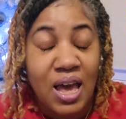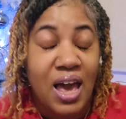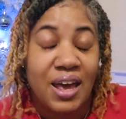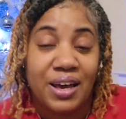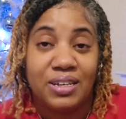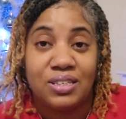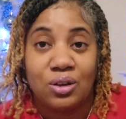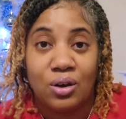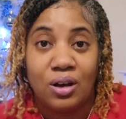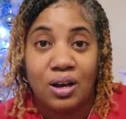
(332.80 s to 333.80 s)
And I
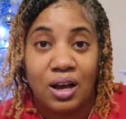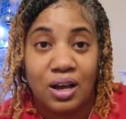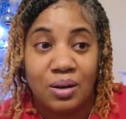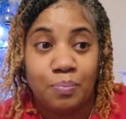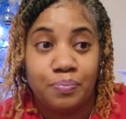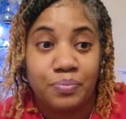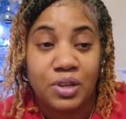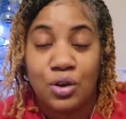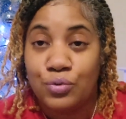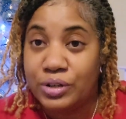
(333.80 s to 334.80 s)
saw um,
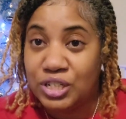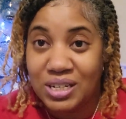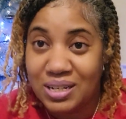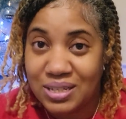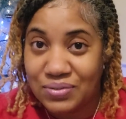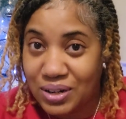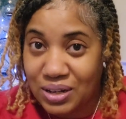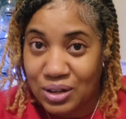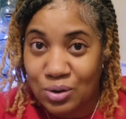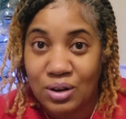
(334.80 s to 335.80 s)
Regina's
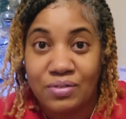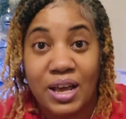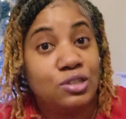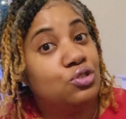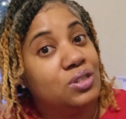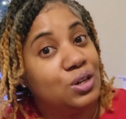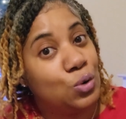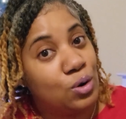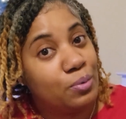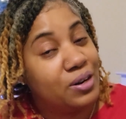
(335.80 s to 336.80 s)
video of Naturally
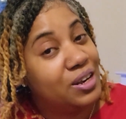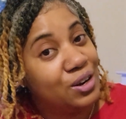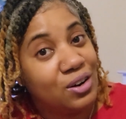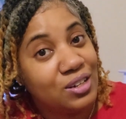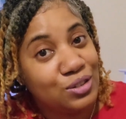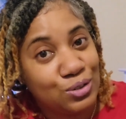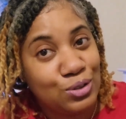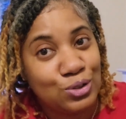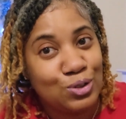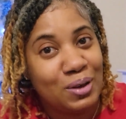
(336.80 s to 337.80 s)
Corporate here on
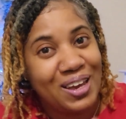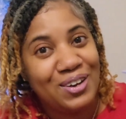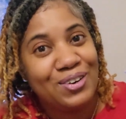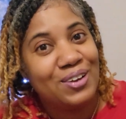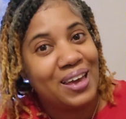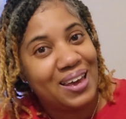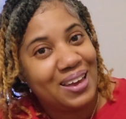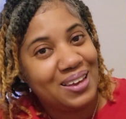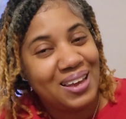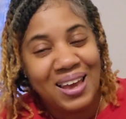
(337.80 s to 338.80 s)
YouTube. Hey girl,
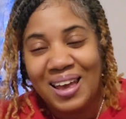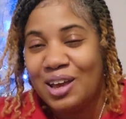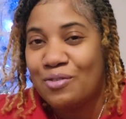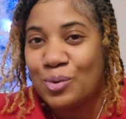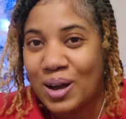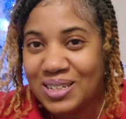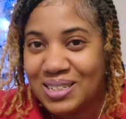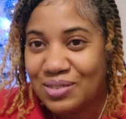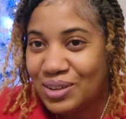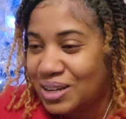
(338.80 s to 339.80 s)
hey, if you're watching
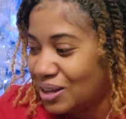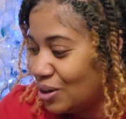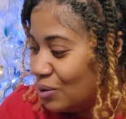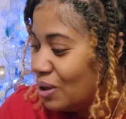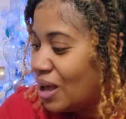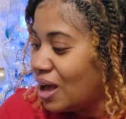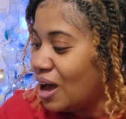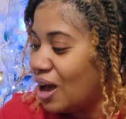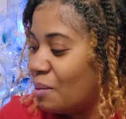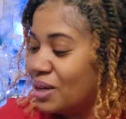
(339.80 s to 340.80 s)
the video.
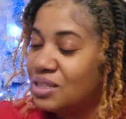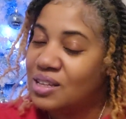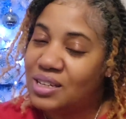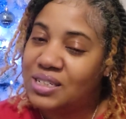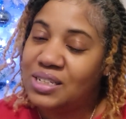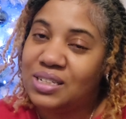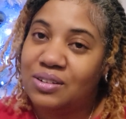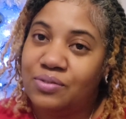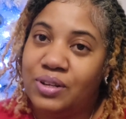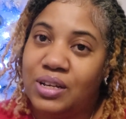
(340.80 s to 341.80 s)
Um, I saw that she did
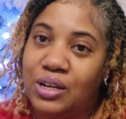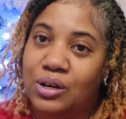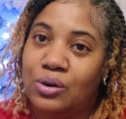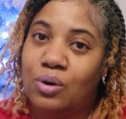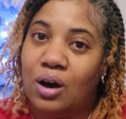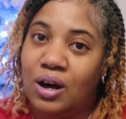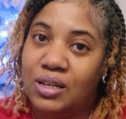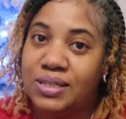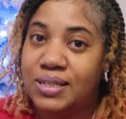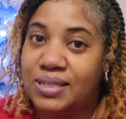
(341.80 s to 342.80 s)
a video
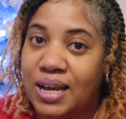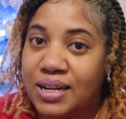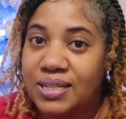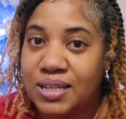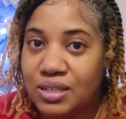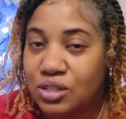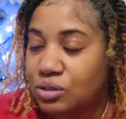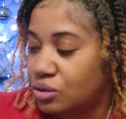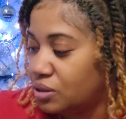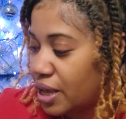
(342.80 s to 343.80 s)
on the Design
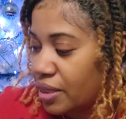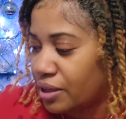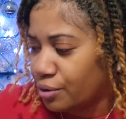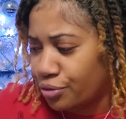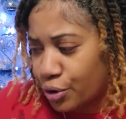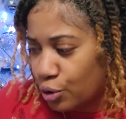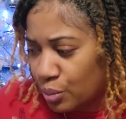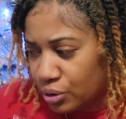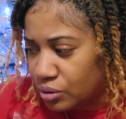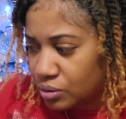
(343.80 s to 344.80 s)
Essentials, like their
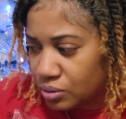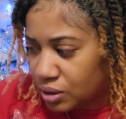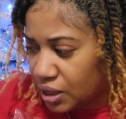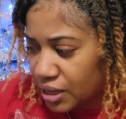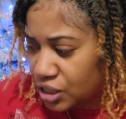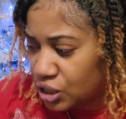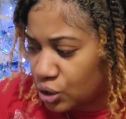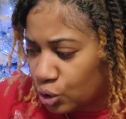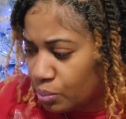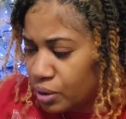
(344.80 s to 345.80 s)
thermal collection
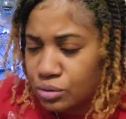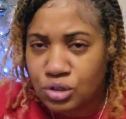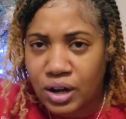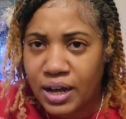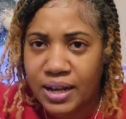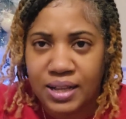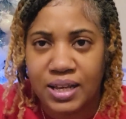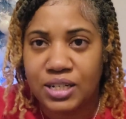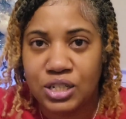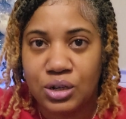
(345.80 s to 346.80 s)
or blow dry
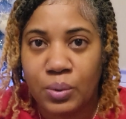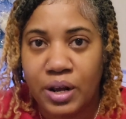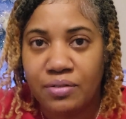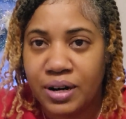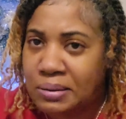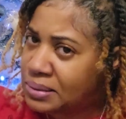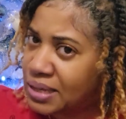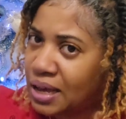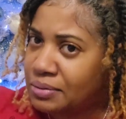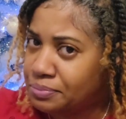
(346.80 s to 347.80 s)
collection or whatever. And I was
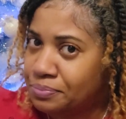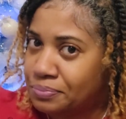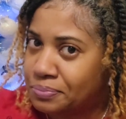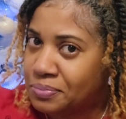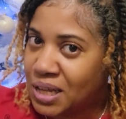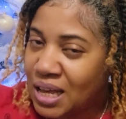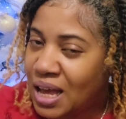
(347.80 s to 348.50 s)
like, hmm, I've